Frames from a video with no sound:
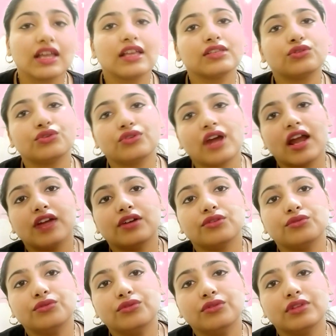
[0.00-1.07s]
So try
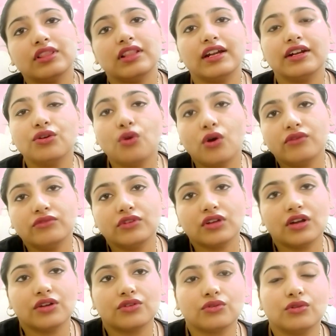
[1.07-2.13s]
to let go of the
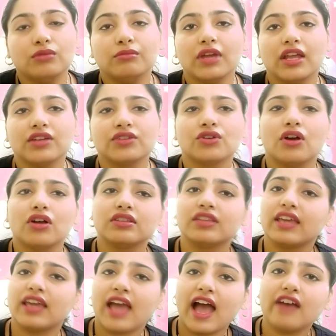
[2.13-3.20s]
control. Make sure
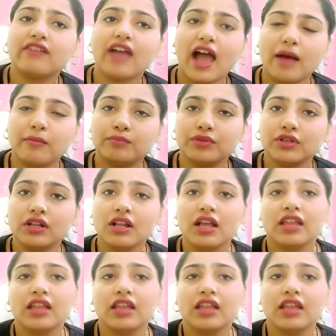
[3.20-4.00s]
they have ample.